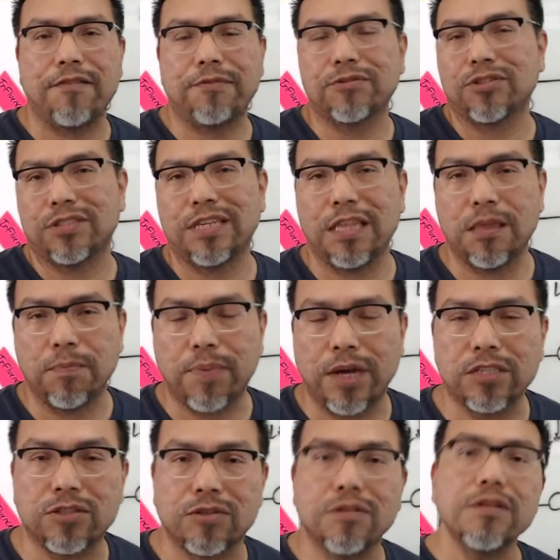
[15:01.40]
I was going to say the
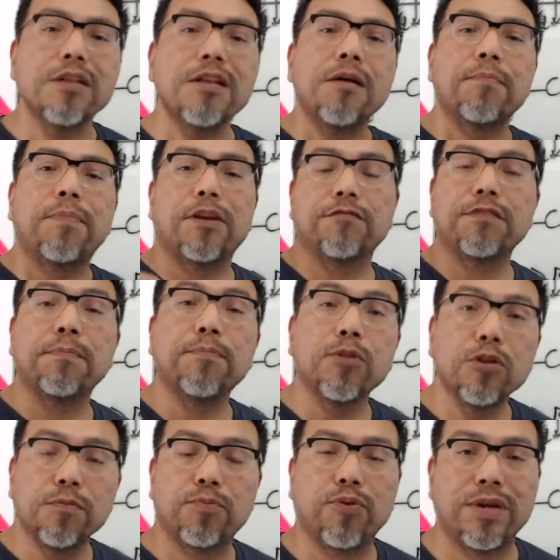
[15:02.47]
puzzle, but of the
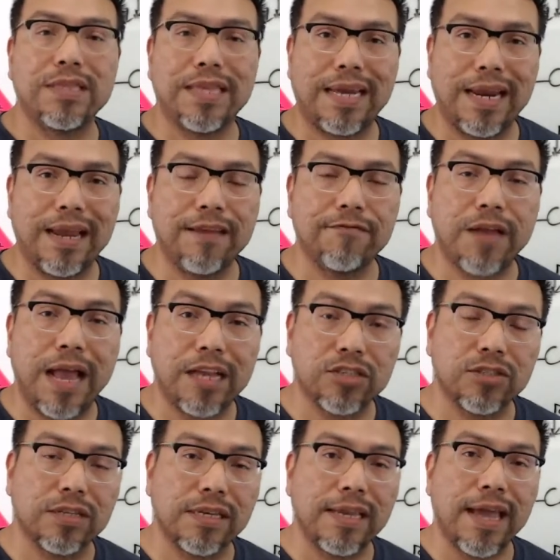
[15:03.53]
blueprint that I
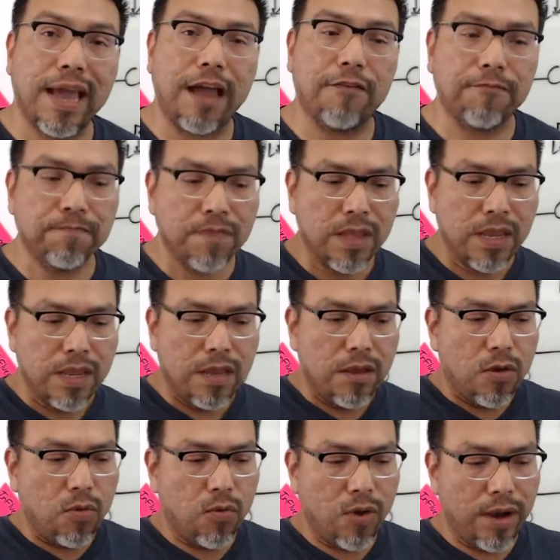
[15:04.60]
actually have.
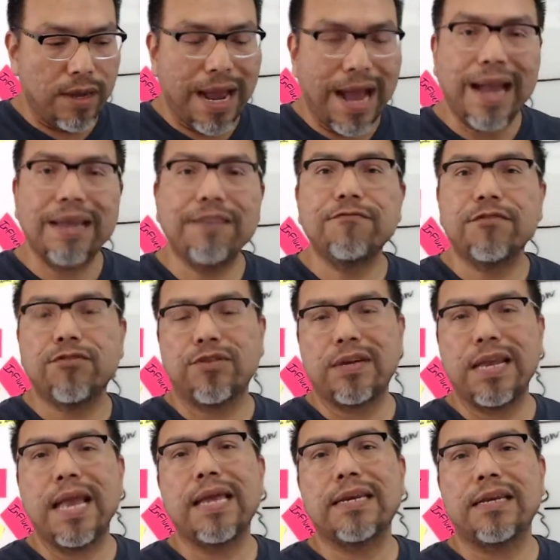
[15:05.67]
What I've
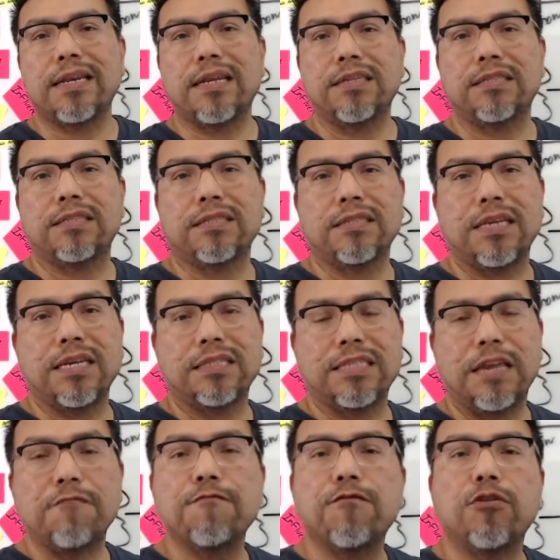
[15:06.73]
created is is
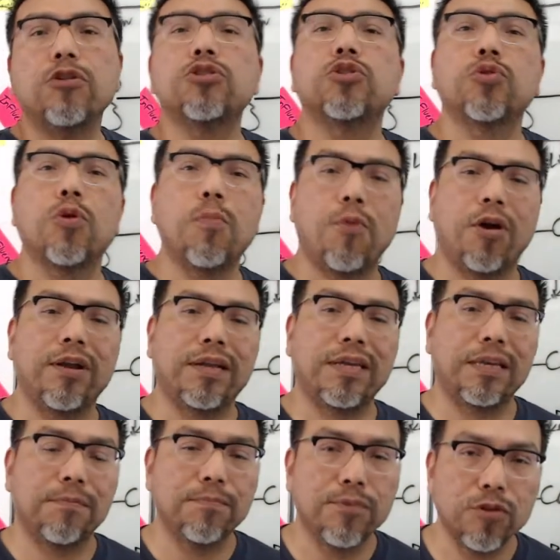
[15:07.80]
a virtual
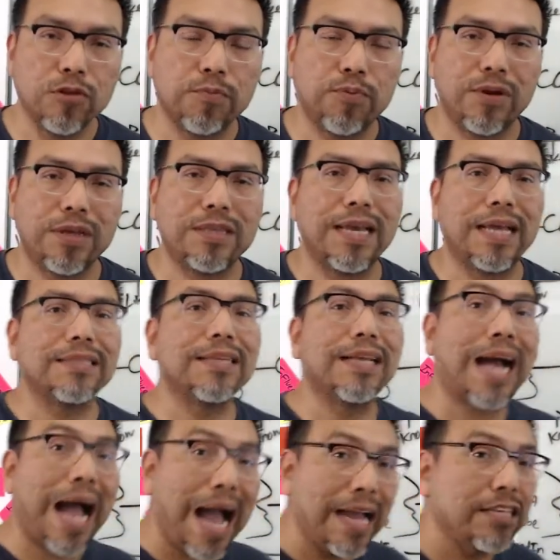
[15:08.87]
marketing blueprint that
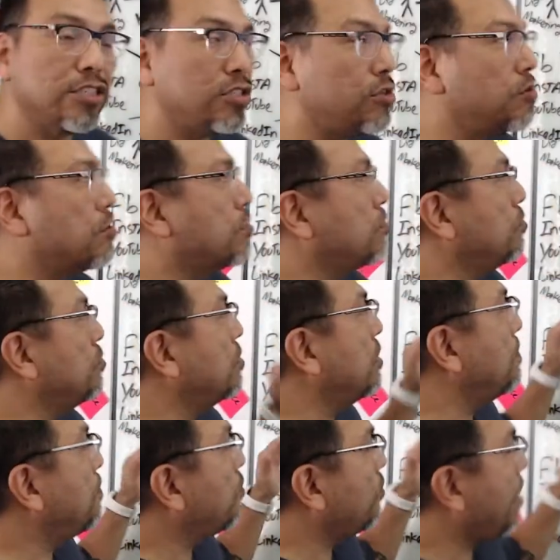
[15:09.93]
guides you through the
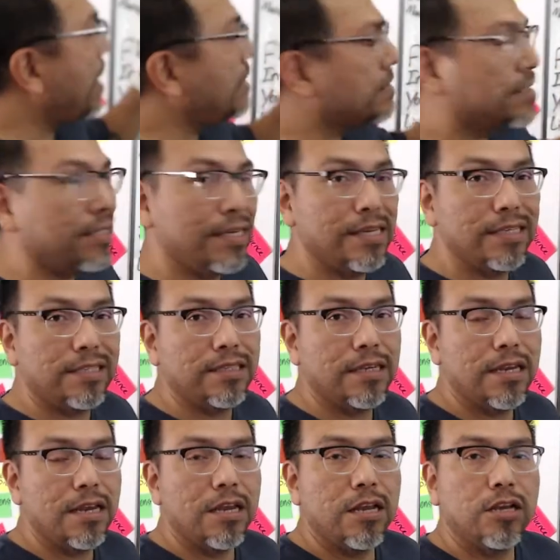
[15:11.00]
process
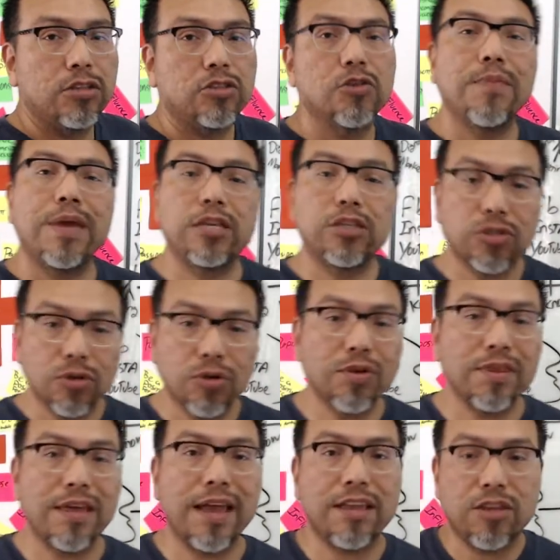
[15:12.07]
to make sure
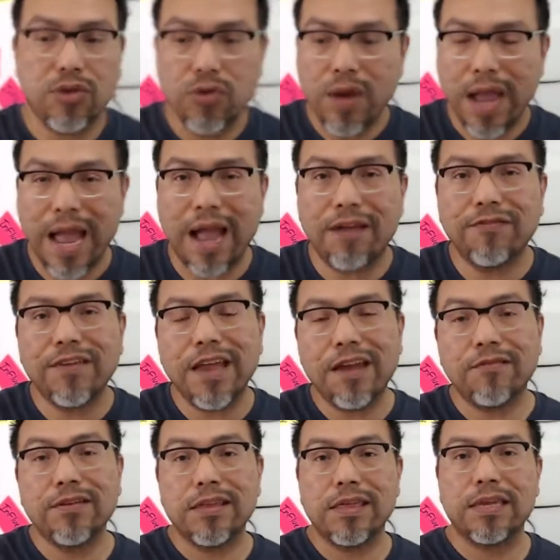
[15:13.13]
that you have
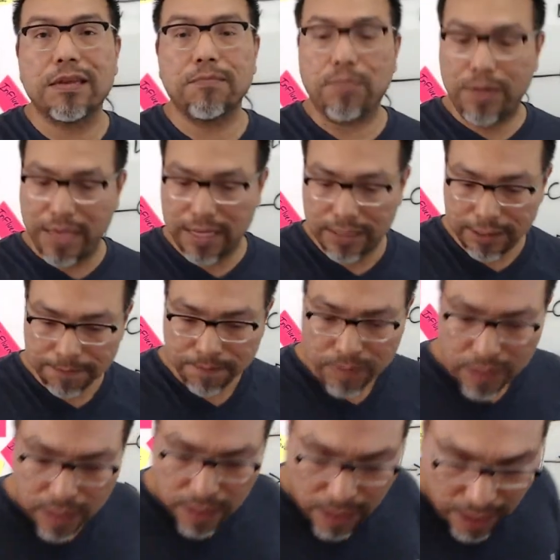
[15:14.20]
everything in place.
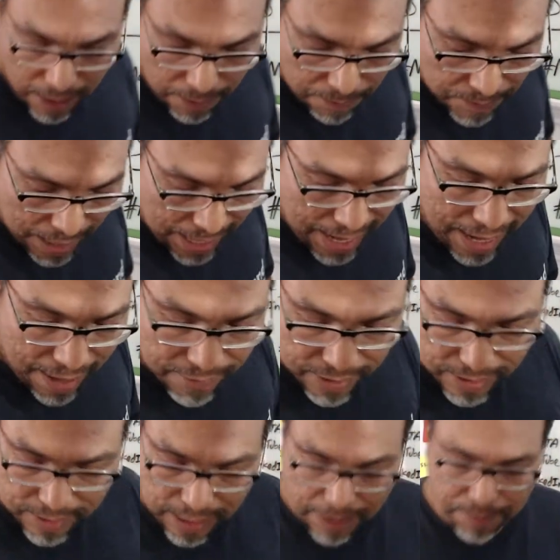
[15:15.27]
Um, I have
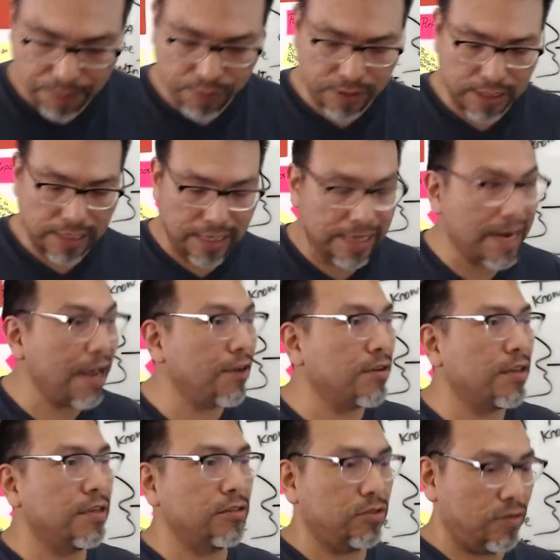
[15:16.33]
it. I printed it out
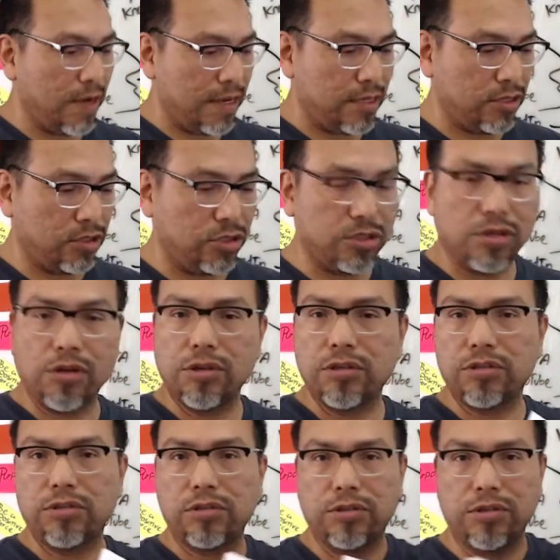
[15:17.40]
here so I can show you,
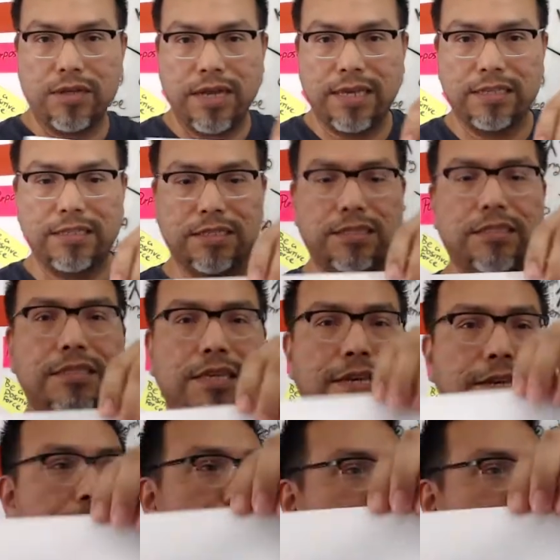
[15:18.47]
so you guys can see.